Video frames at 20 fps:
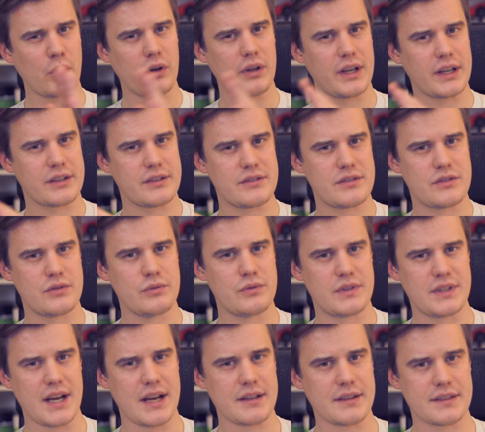more like to
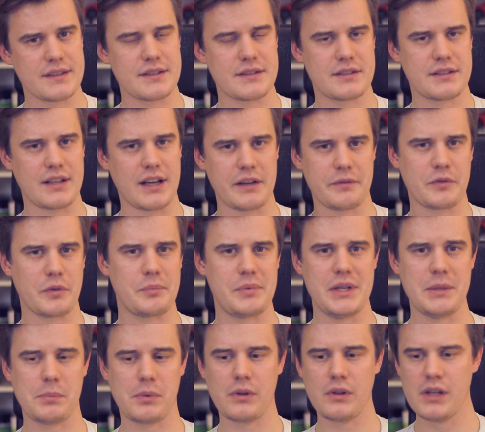that type of
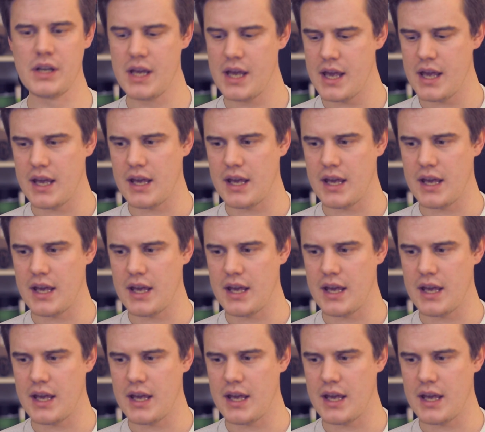people,